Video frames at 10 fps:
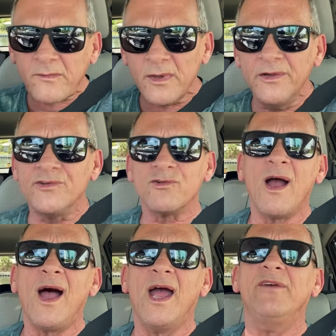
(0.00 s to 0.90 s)
and
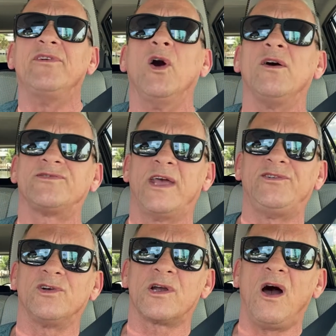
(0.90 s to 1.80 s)
drive and
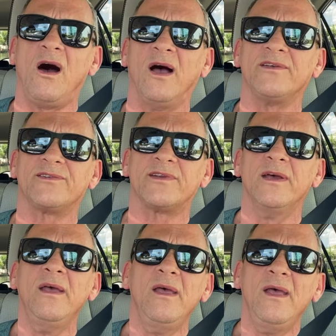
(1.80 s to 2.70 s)
offset your cost.
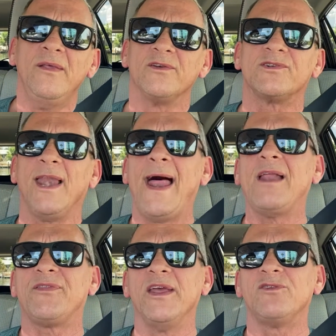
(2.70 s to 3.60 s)
There's a lot
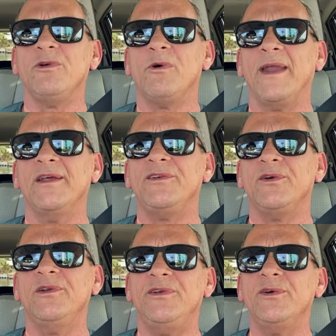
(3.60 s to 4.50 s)
of things we want to do
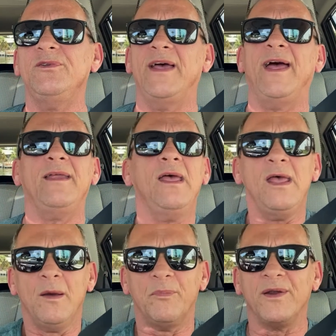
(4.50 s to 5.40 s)
to do that.
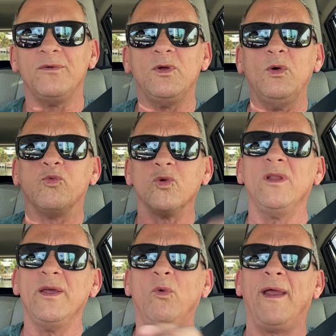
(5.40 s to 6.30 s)
But
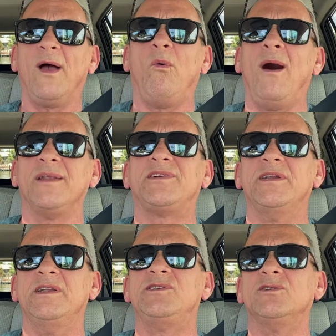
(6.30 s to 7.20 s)
really what I want you
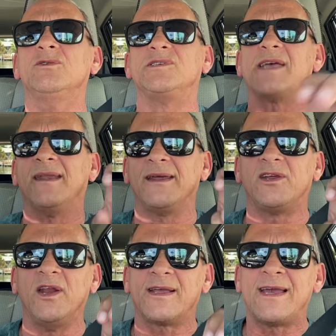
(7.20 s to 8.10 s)
to do is I'd like
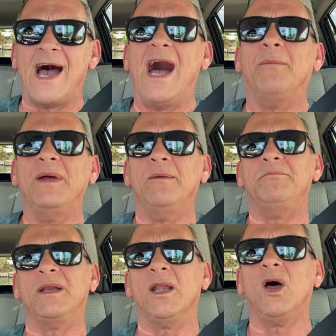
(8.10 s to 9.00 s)
you to comment
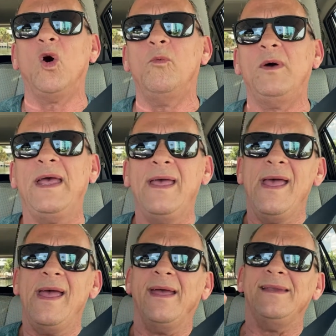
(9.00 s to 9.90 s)
below
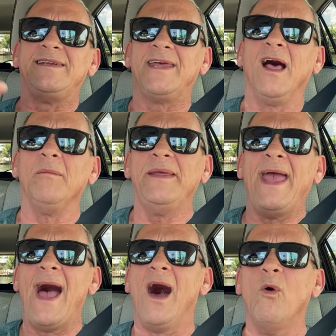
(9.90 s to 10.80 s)
and tell me
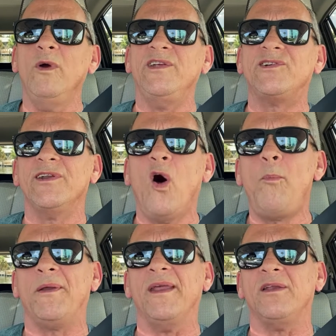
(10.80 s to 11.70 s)
how we should
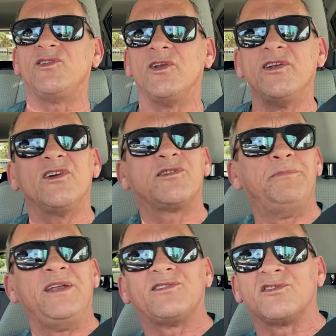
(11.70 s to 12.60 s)
open it. Should there
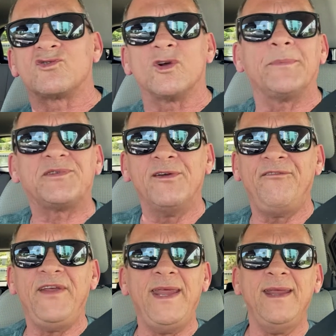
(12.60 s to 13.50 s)
be subscription
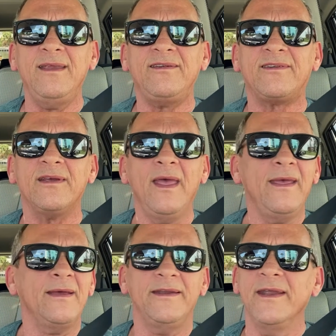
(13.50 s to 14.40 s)
fees
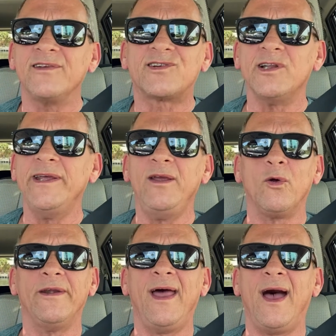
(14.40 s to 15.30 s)
initially
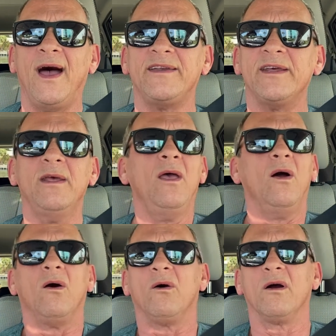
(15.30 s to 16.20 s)
or not?
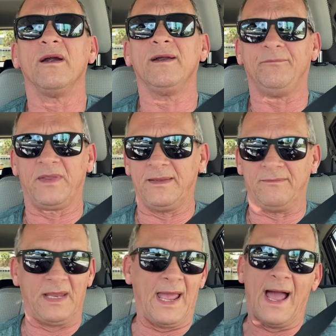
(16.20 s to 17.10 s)
Or
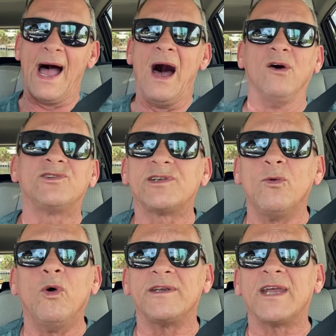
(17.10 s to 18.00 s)
how should
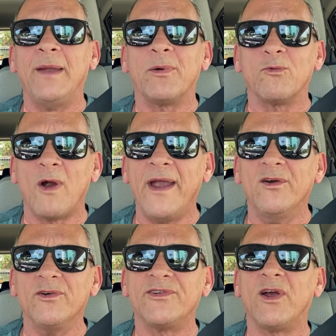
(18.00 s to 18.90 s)
what type of
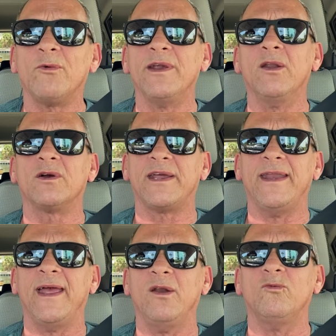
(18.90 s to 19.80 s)
writers are we looking
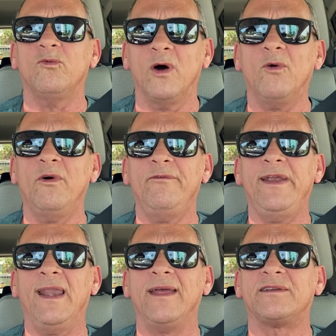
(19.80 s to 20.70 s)
at what would
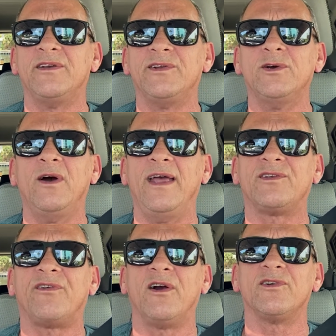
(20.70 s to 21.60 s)
we like to do
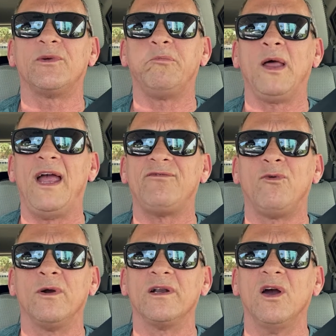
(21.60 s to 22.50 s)
as far as the
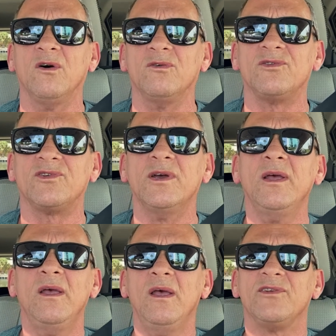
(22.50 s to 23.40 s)
platform goes
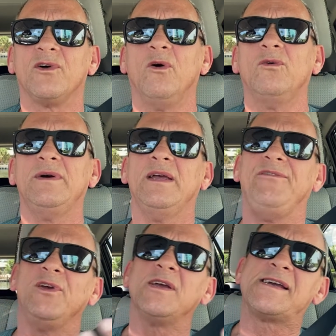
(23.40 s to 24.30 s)
so
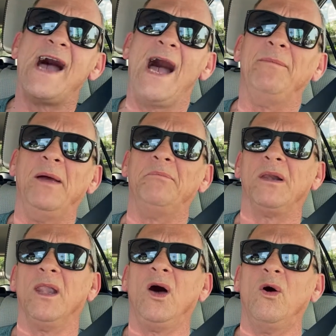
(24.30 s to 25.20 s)
if you can comment
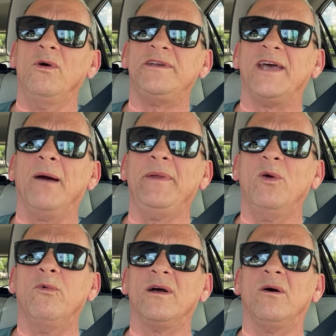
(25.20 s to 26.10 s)
below and tell me
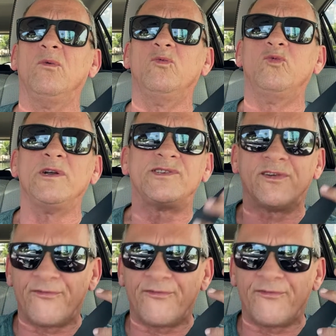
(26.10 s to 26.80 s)
what what your